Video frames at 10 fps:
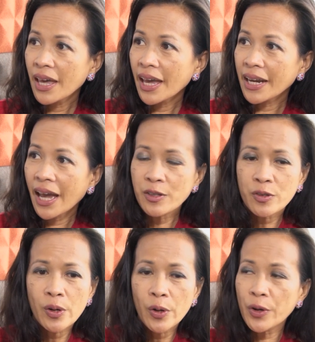And I had
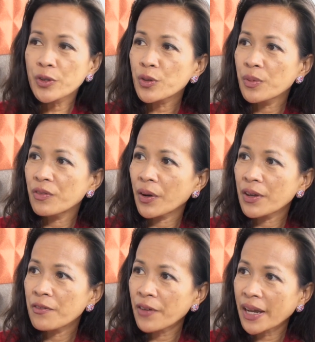to learn to be
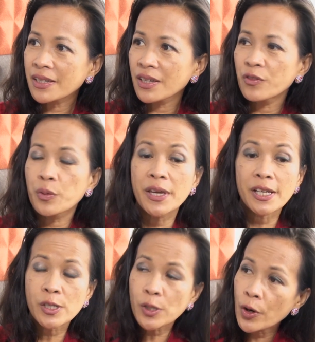very effective, to be
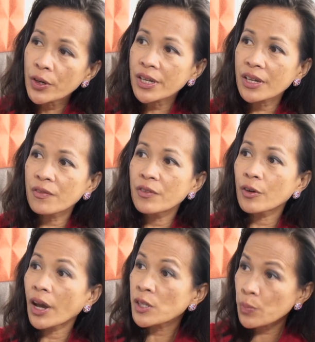assertive.
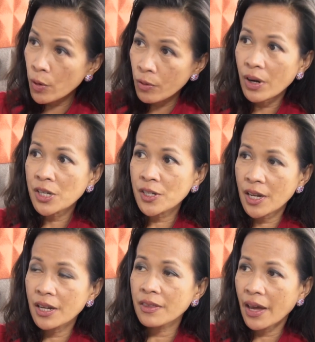I spoke
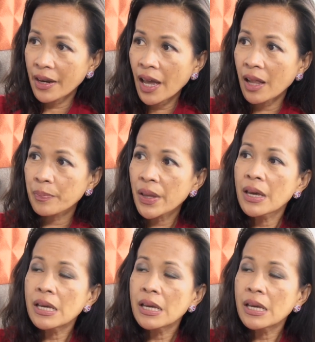Russian, and that helped.